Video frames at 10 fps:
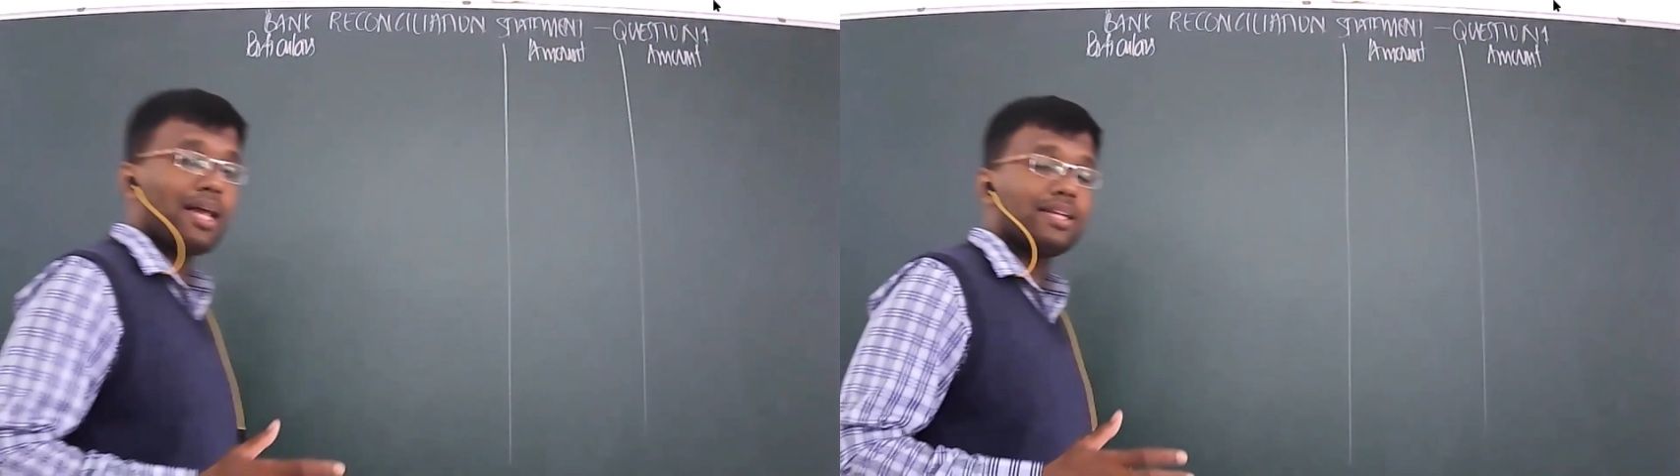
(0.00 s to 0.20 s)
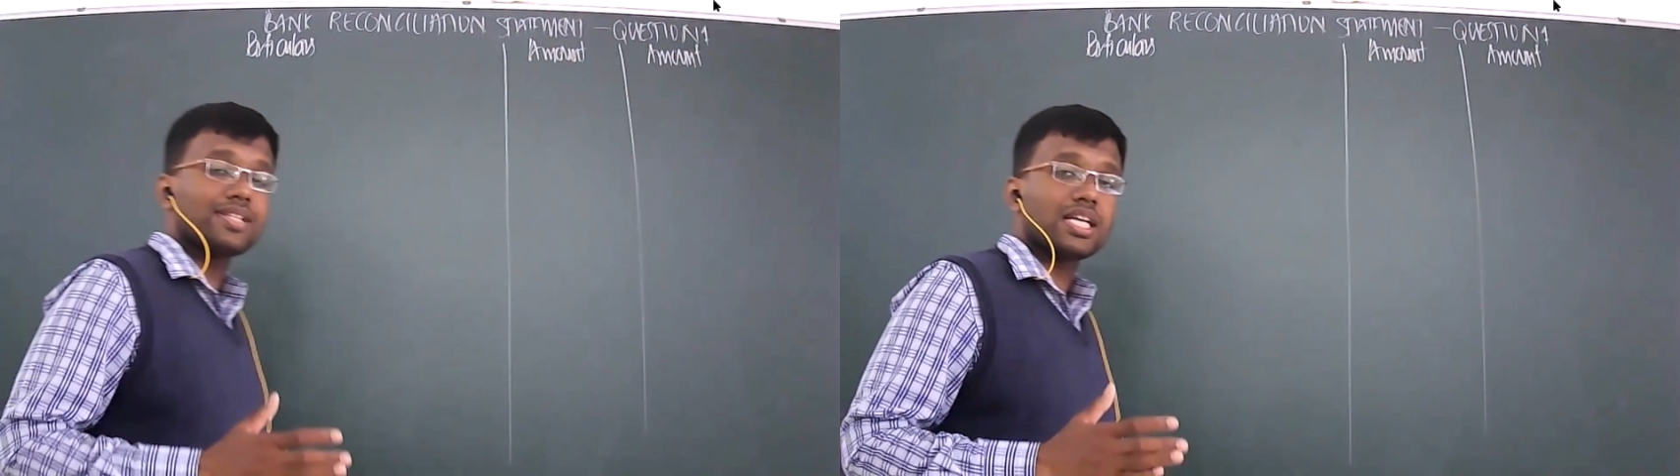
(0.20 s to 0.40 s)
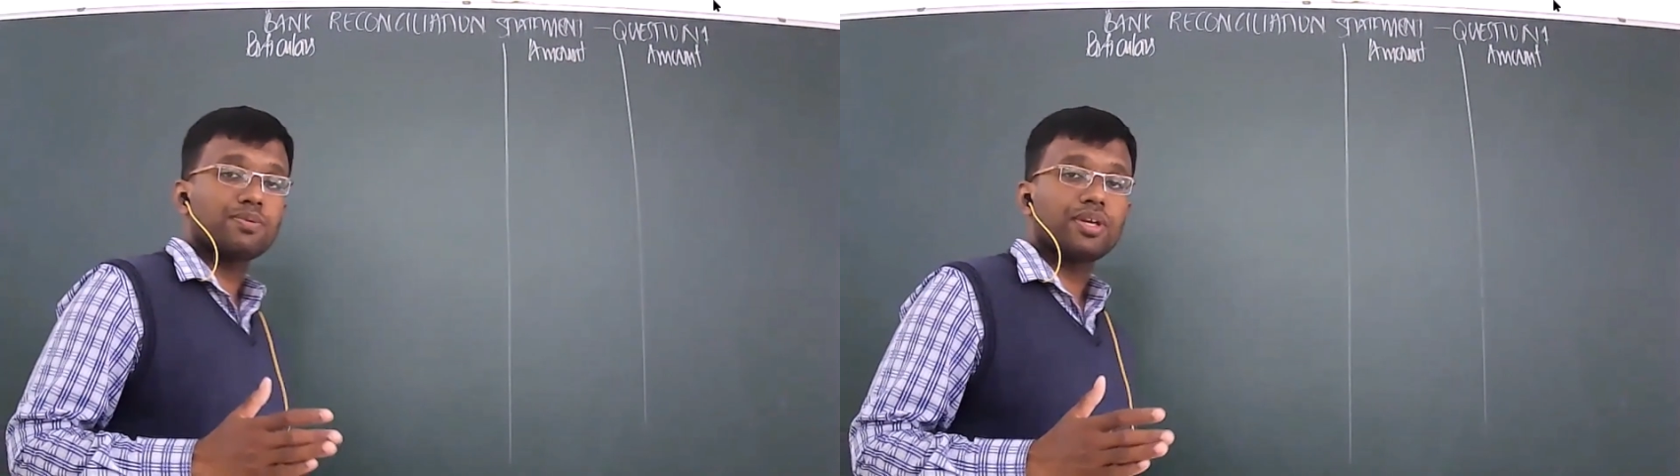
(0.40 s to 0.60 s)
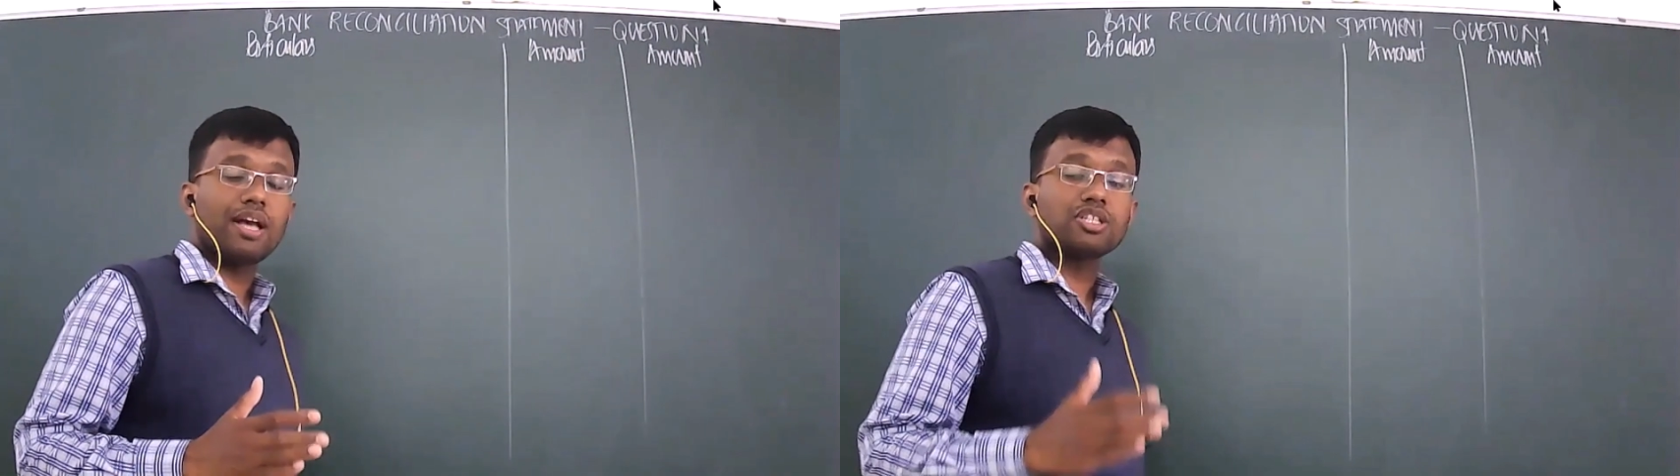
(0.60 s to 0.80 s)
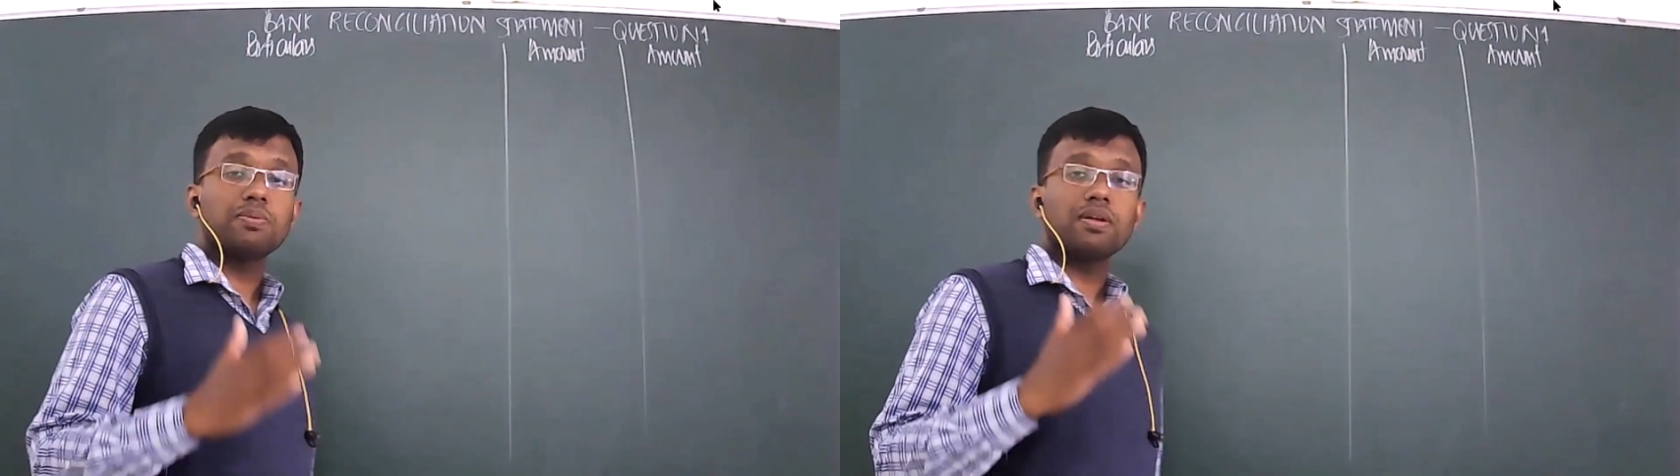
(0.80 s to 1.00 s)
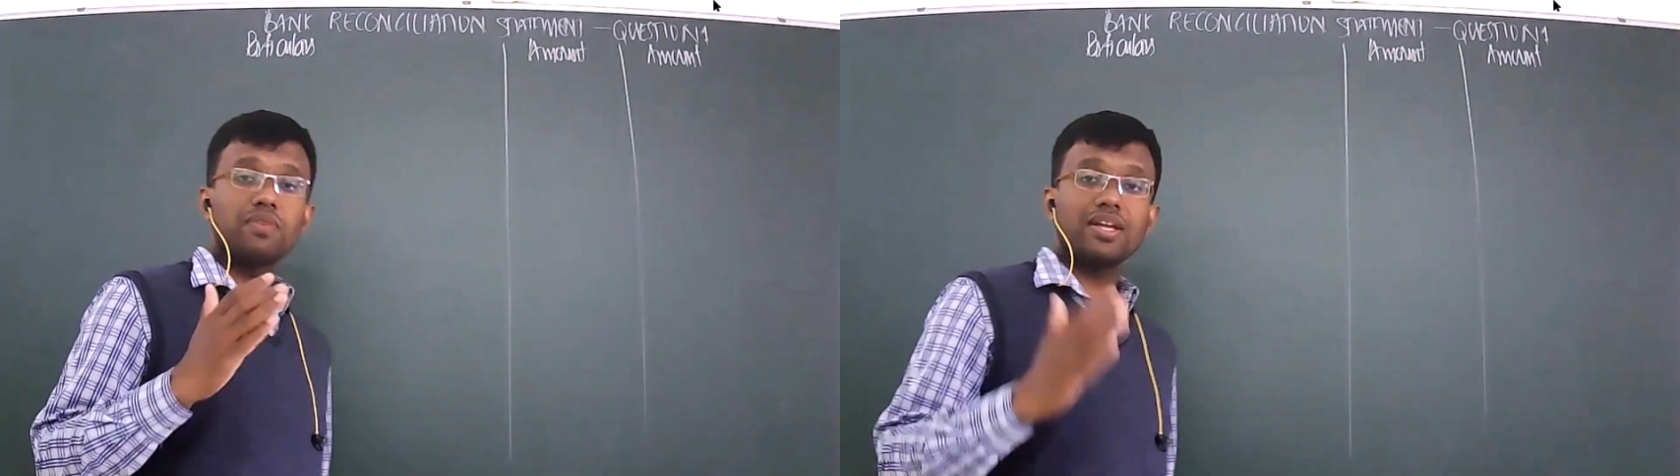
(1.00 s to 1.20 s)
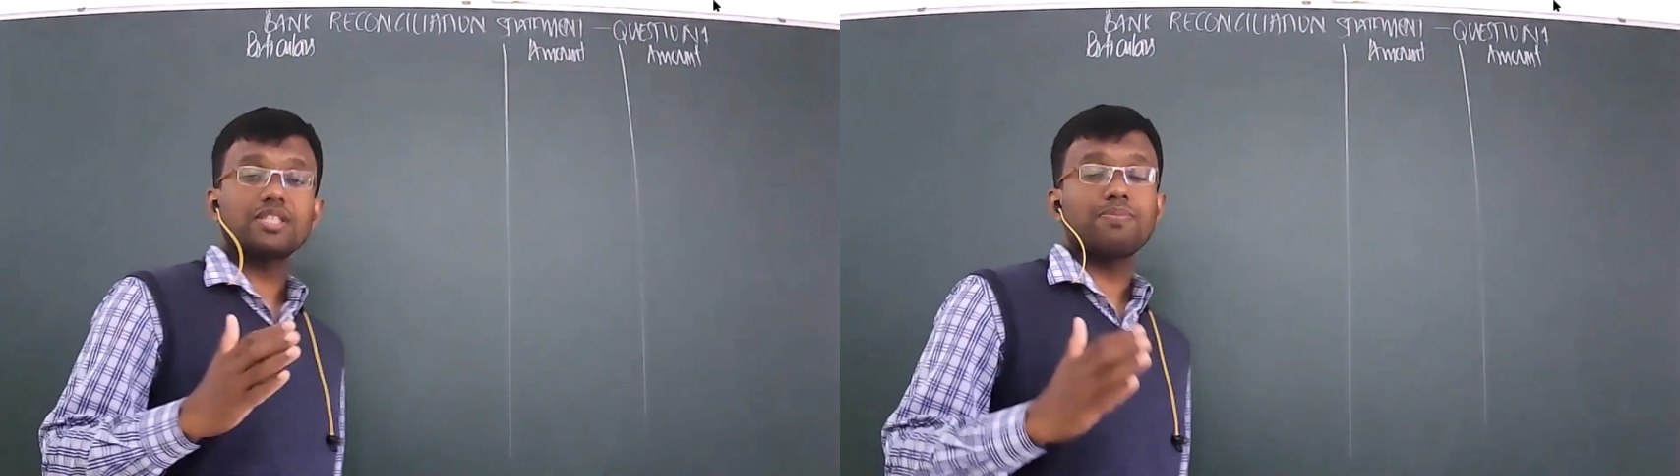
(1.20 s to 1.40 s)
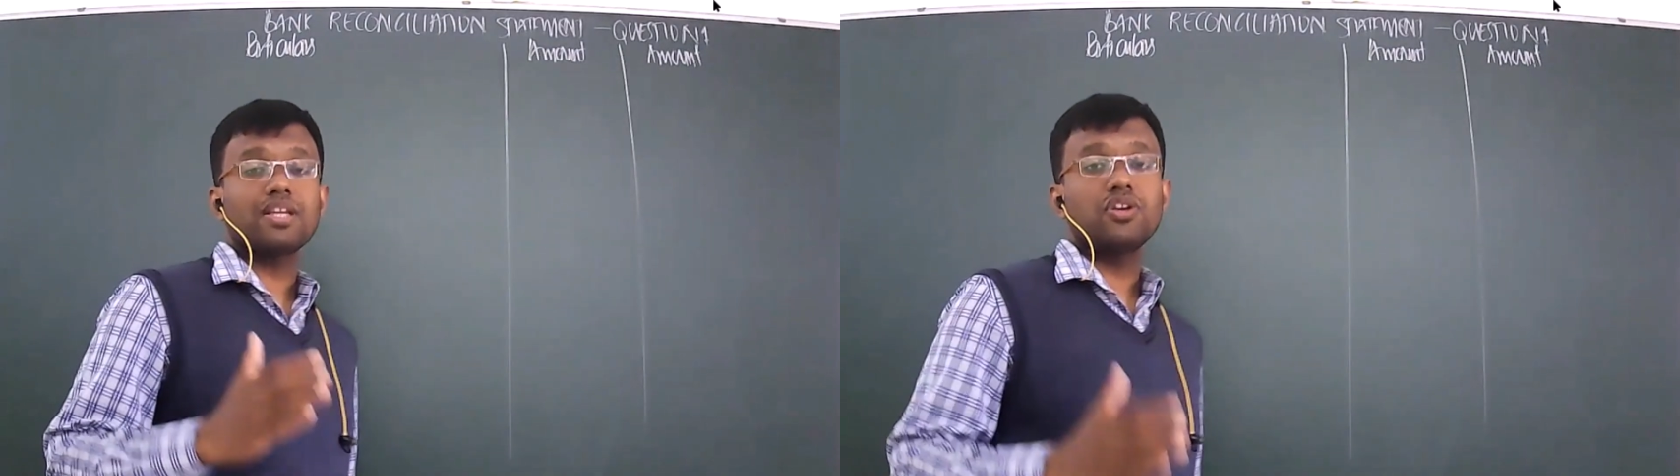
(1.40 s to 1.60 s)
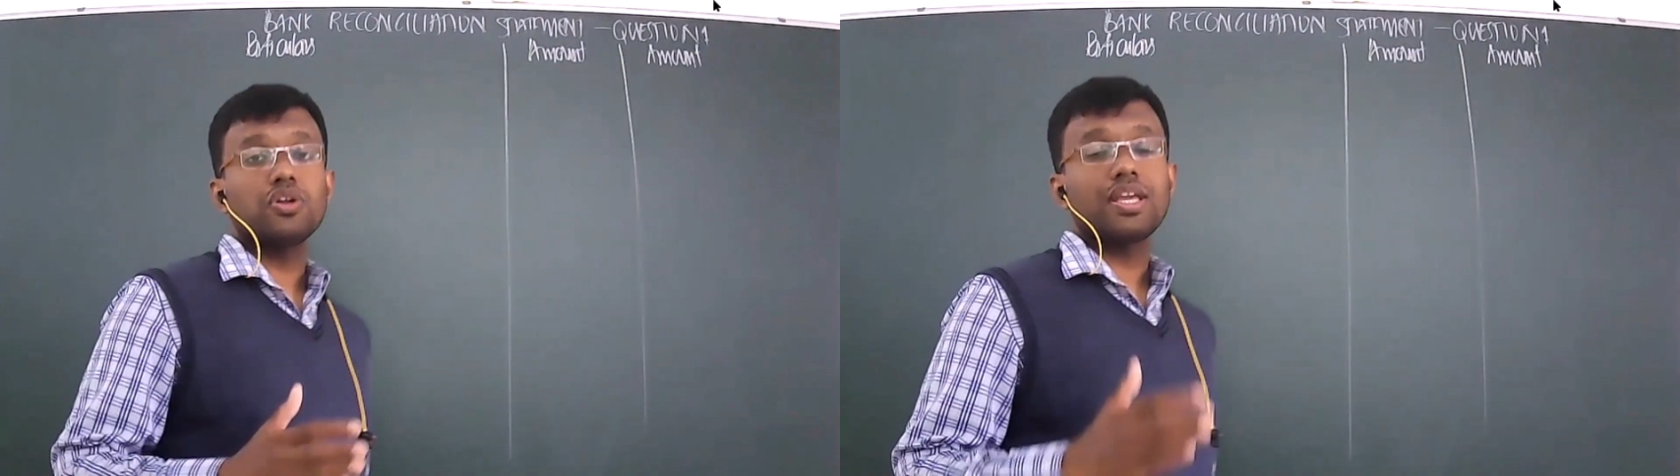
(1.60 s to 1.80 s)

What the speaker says: balance as per cash book, we are expected